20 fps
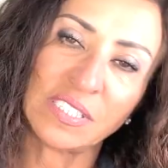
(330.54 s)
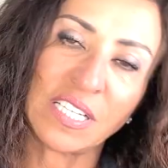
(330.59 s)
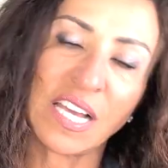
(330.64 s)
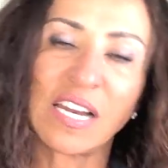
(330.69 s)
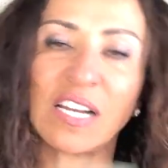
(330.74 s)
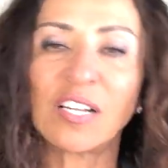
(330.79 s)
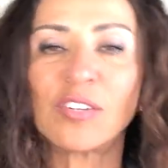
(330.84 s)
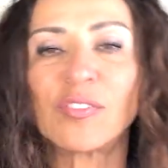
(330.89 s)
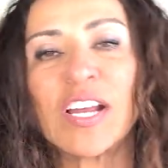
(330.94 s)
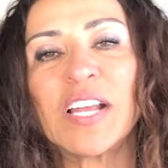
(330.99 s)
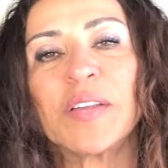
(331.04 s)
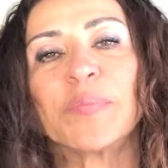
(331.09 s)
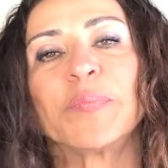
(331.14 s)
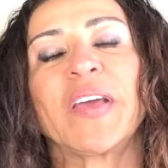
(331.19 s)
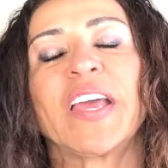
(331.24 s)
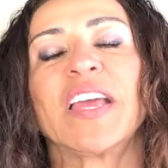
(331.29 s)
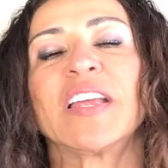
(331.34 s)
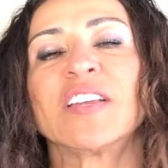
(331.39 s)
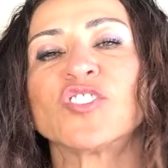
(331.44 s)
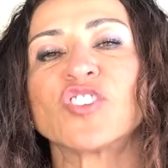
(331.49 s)
get a great
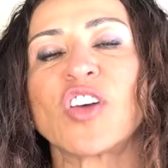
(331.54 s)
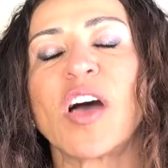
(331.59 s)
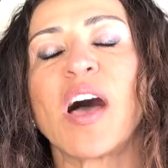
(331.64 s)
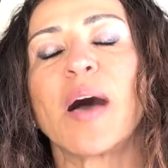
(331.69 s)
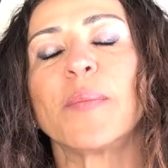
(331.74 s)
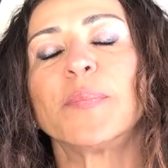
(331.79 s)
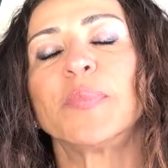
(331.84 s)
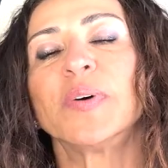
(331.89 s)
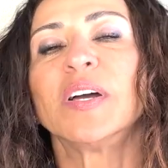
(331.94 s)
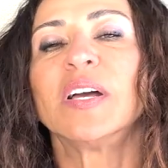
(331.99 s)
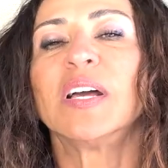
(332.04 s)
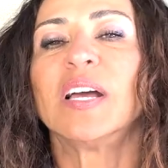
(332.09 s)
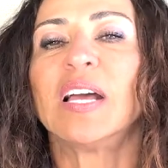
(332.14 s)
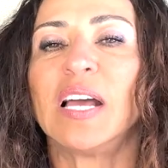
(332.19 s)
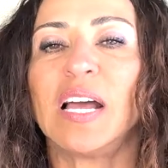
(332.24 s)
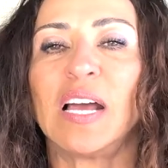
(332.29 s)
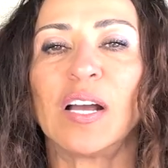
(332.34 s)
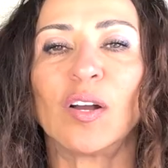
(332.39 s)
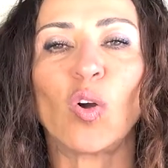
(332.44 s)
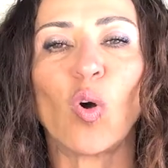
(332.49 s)
paint job
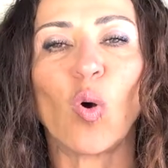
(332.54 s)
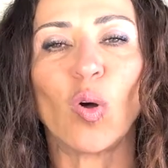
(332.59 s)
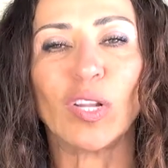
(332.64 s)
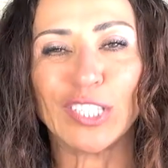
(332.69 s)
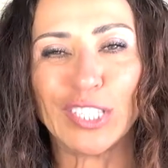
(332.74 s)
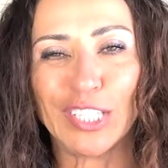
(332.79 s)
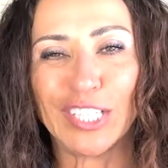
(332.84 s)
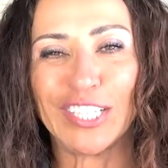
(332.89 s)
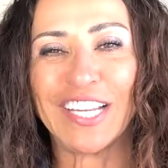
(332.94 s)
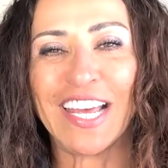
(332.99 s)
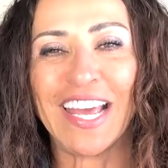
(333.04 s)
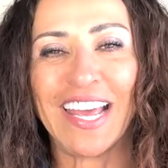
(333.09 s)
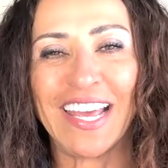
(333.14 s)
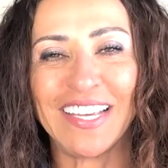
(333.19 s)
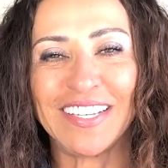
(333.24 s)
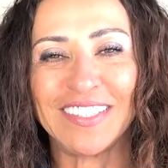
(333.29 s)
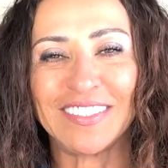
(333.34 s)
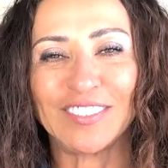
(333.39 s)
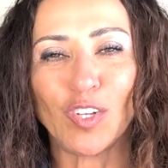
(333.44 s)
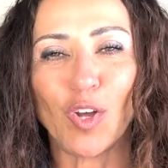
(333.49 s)
and call it a day.
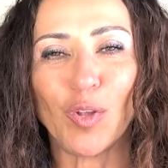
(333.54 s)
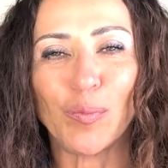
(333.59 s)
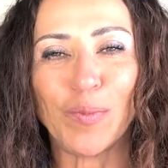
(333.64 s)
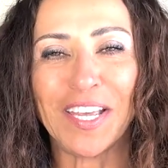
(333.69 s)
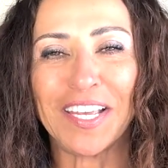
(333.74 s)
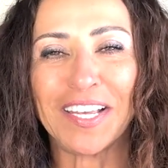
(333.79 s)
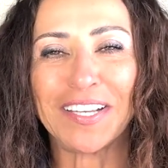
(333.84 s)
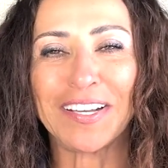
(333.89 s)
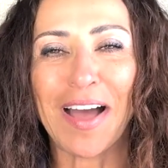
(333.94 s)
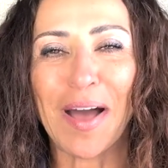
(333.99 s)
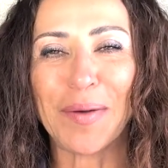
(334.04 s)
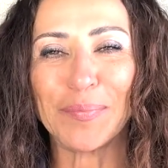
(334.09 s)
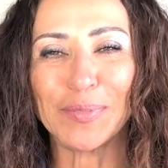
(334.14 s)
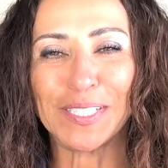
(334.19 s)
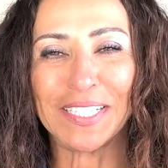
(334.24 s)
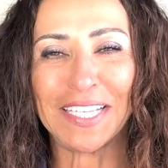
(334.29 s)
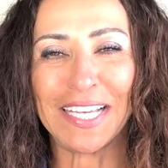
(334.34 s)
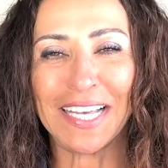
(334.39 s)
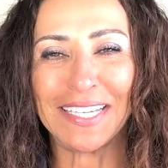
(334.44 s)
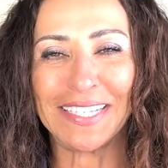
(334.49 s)
Don't make it
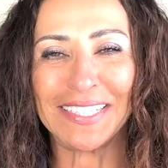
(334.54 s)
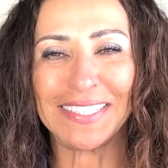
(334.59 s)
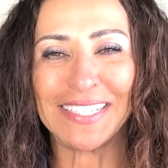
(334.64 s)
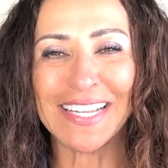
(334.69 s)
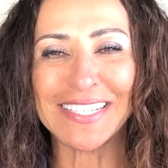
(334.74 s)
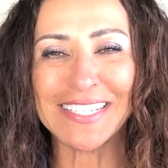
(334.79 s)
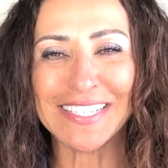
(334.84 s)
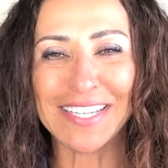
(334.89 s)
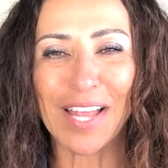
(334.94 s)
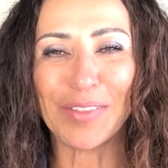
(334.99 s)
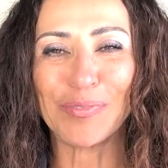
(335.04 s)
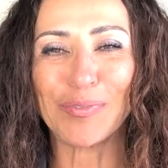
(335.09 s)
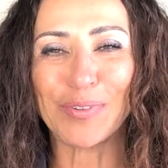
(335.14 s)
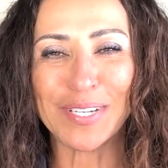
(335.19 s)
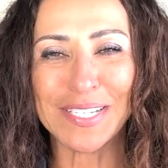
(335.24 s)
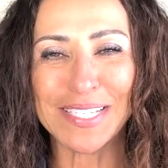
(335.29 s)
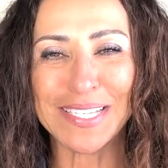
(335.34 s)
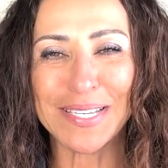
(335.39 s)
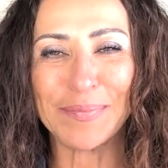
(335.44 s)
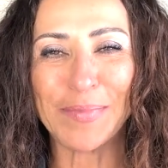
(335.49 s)
complicated. That's not what
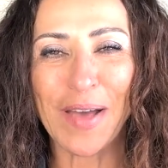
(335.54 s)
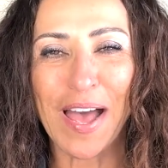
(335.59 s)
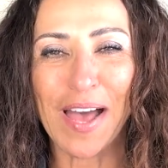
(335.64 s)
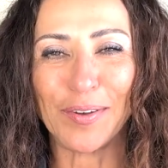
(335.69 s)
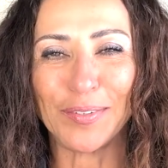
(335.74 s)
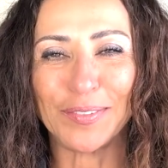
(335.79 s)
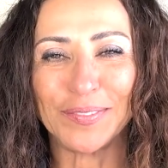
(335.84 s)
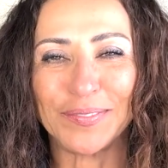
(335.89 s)
it's about.